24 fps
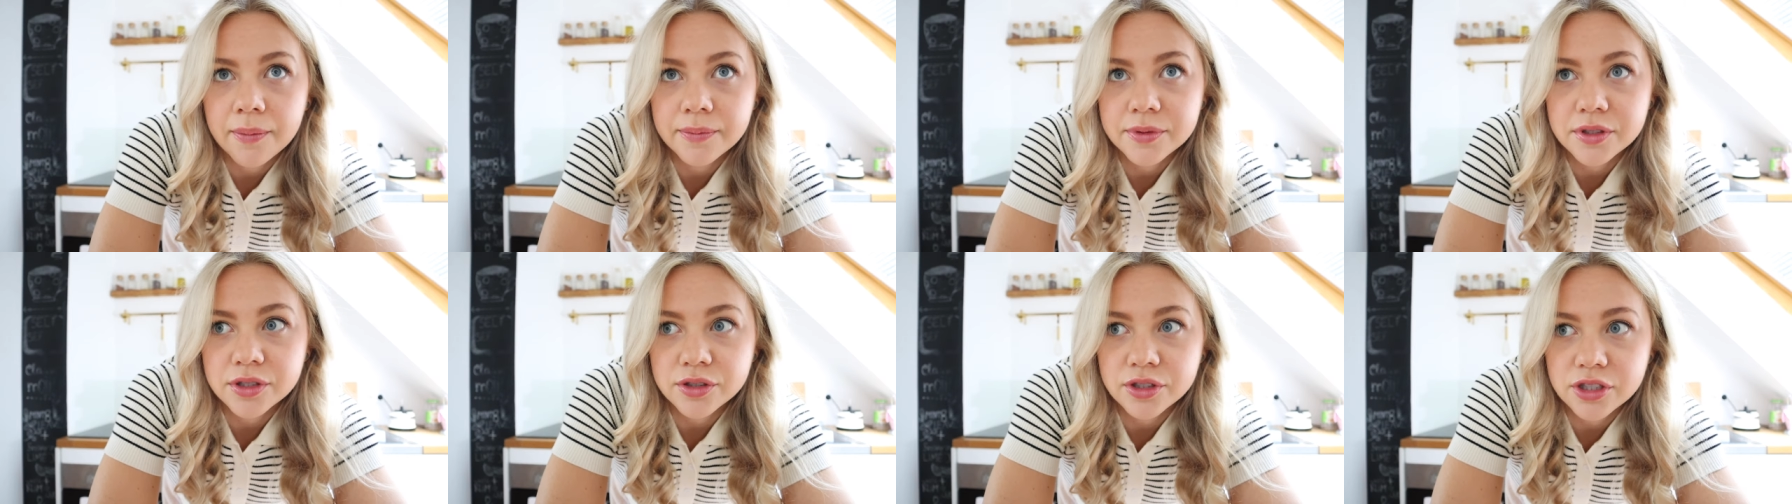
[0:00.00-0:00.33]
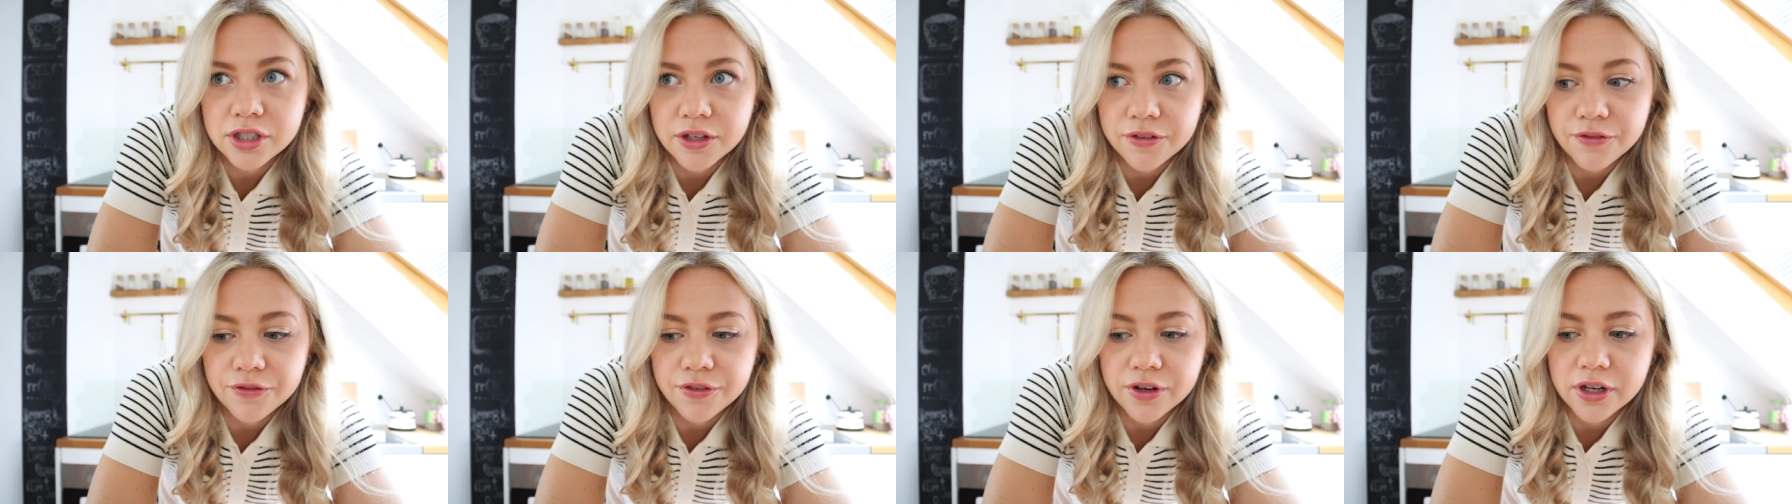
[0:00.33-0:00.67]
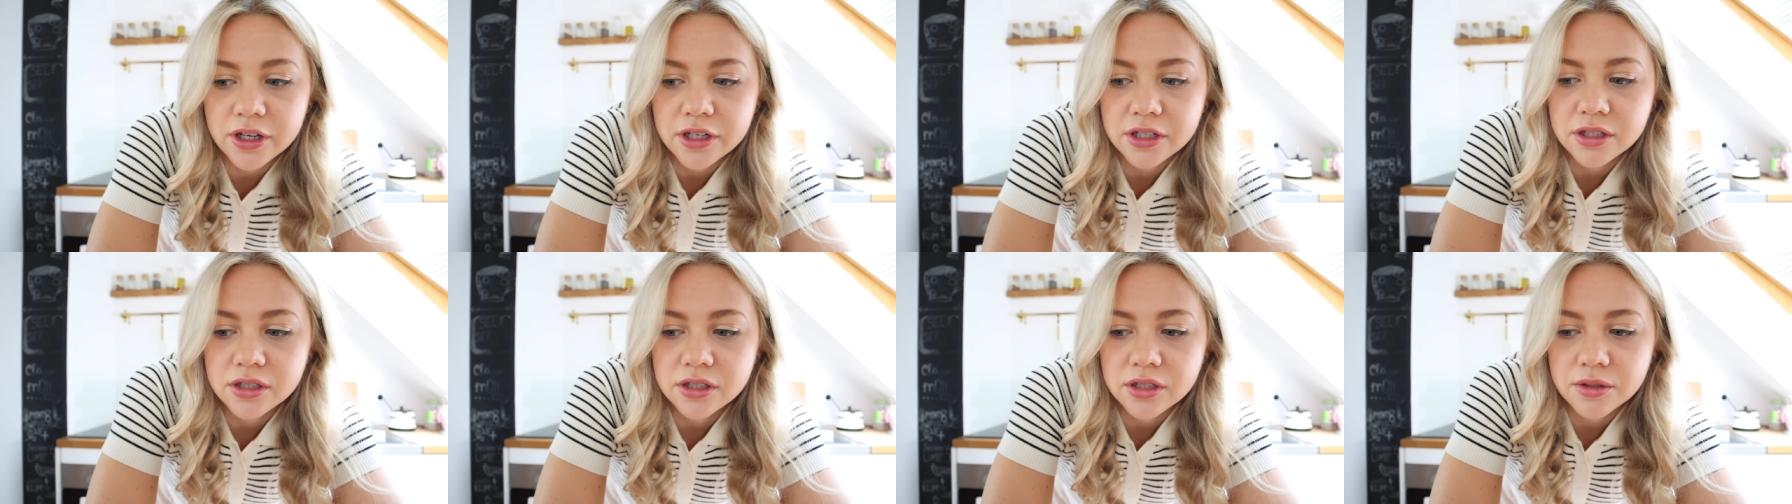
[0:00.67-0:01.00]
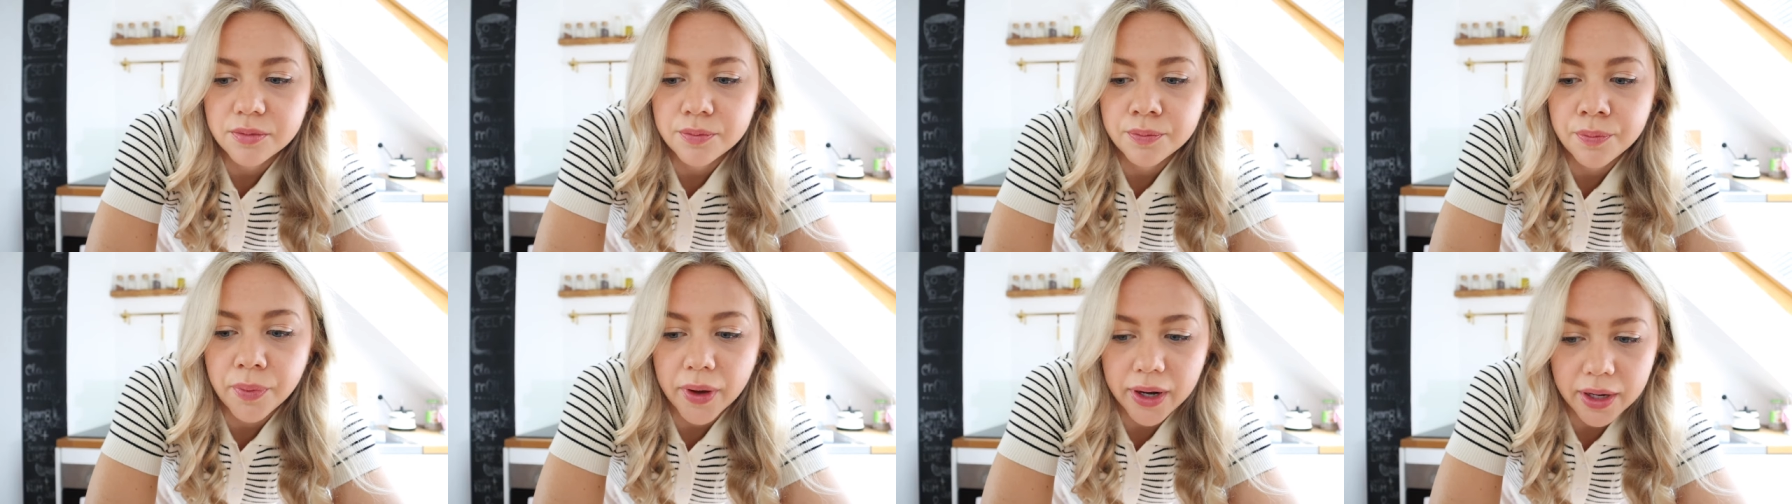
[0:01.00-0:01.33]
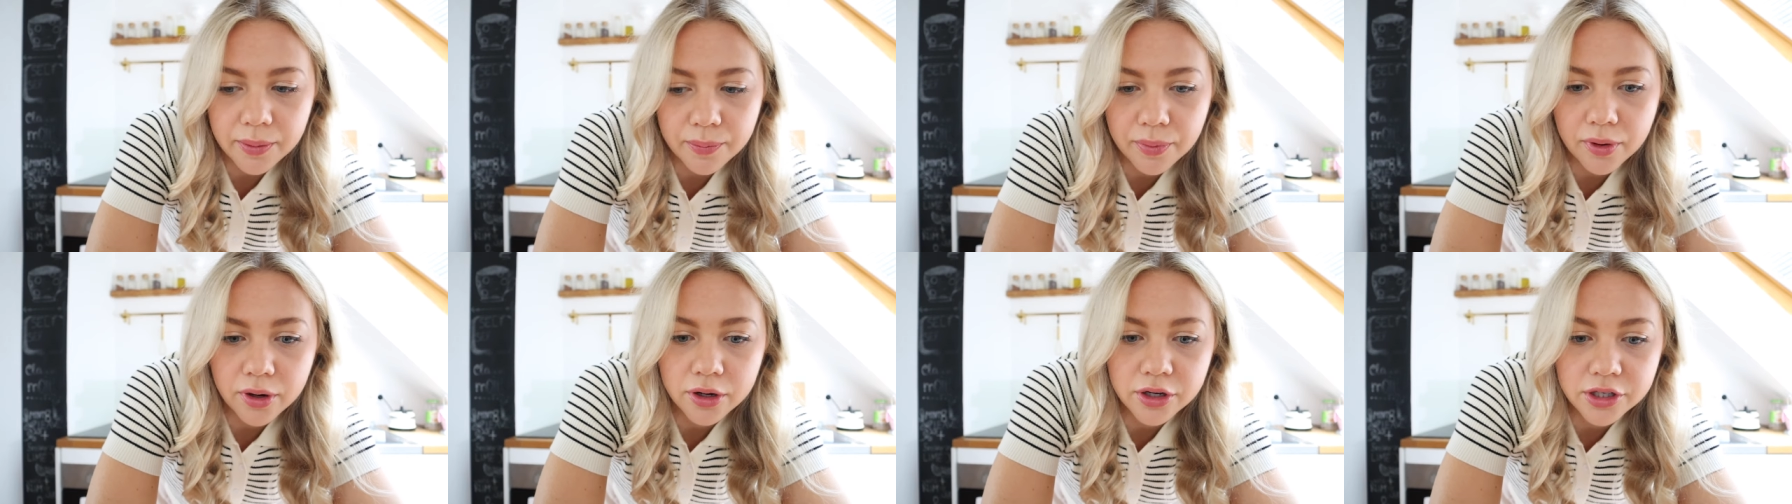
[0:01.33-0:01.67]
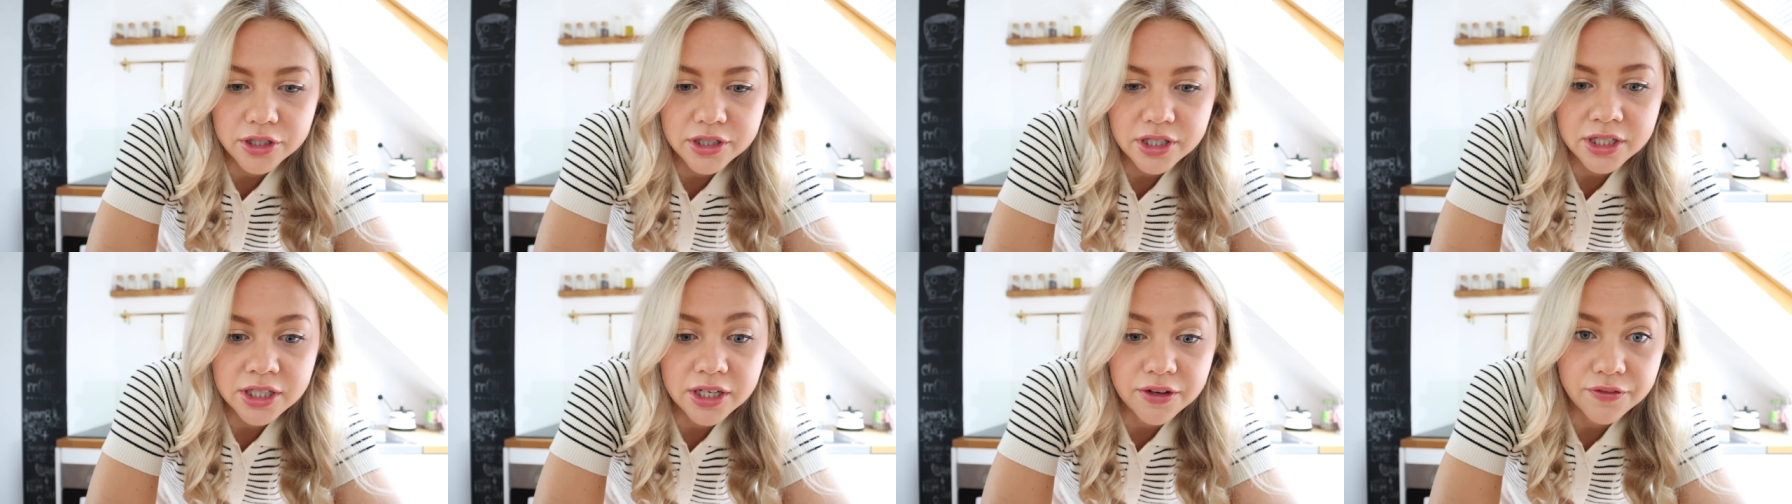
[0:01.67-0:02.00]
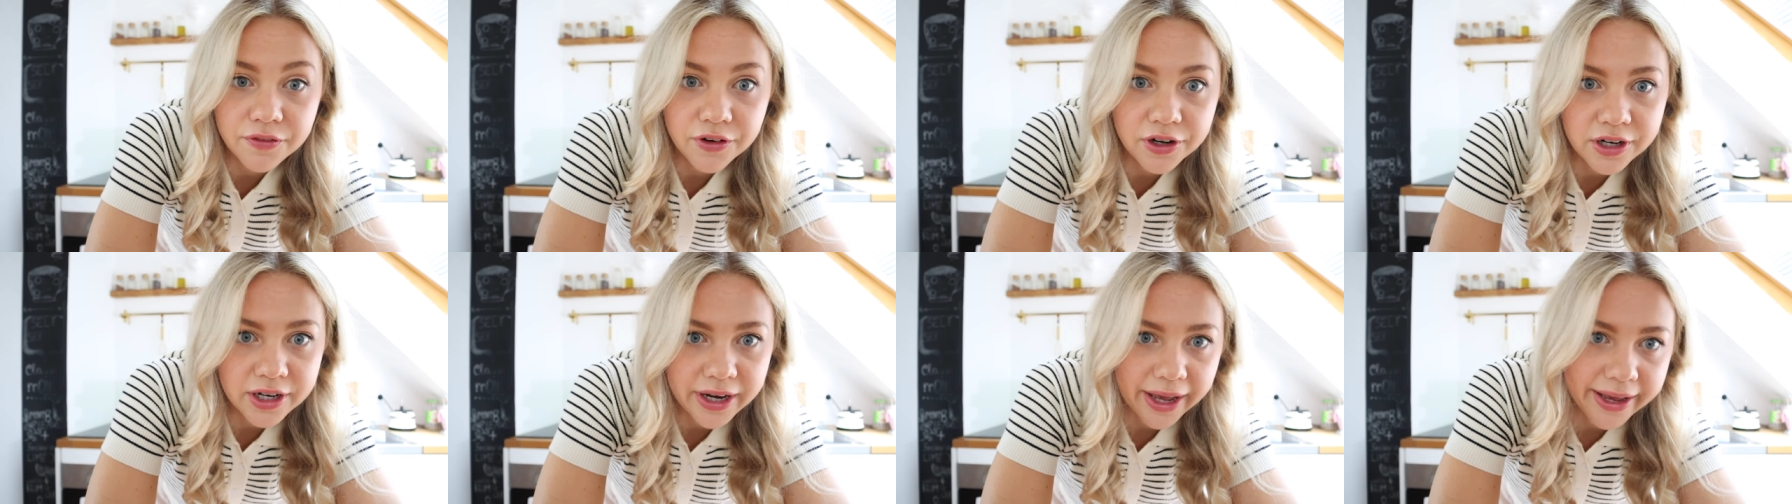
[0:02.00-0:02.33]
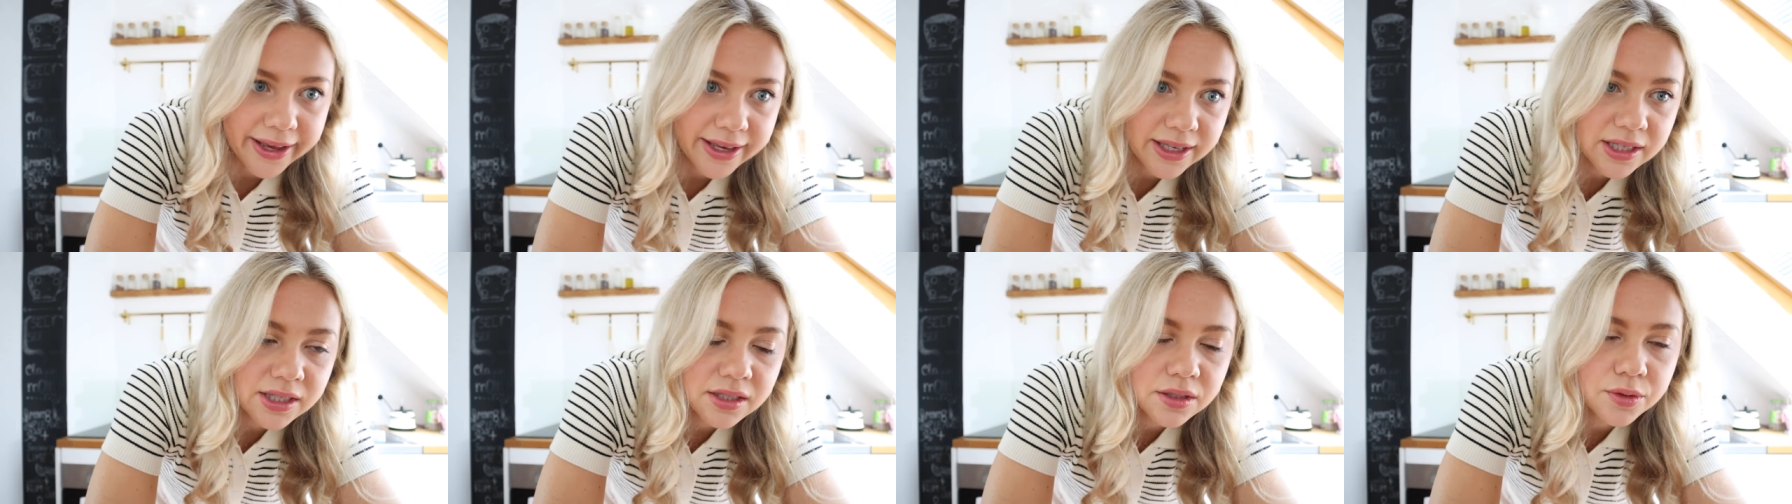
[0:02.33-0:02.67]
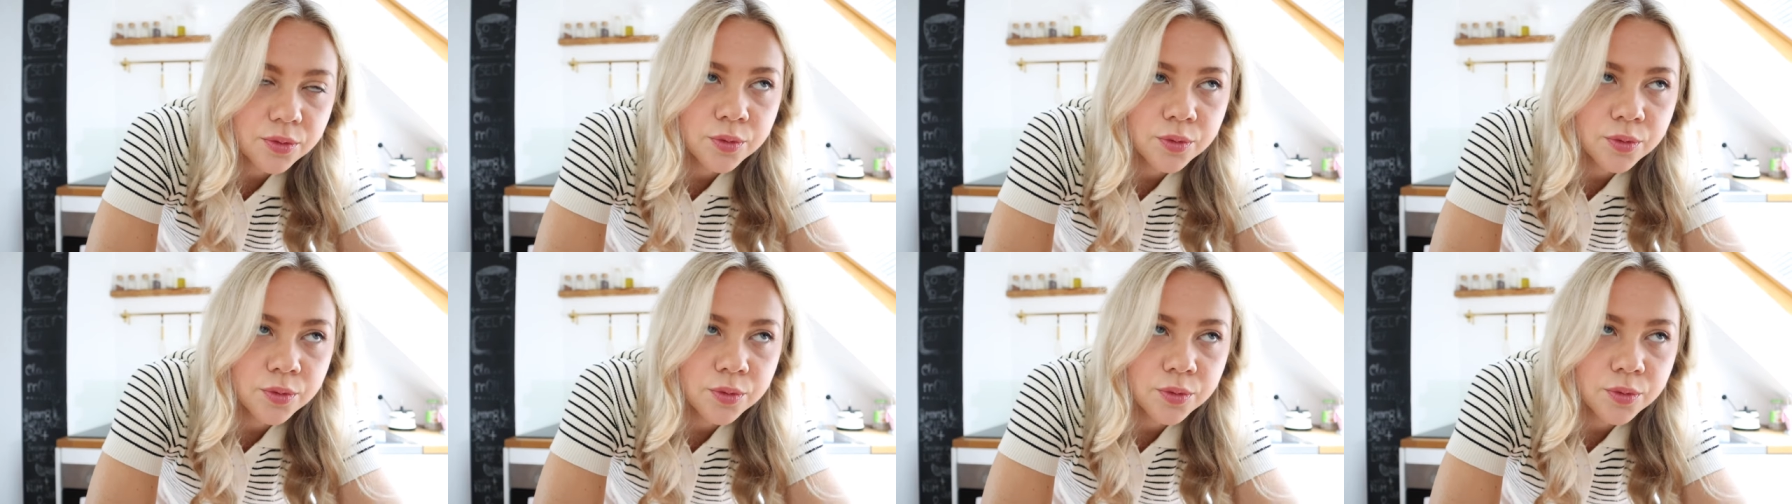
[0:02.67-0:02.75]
So different body parts on different days,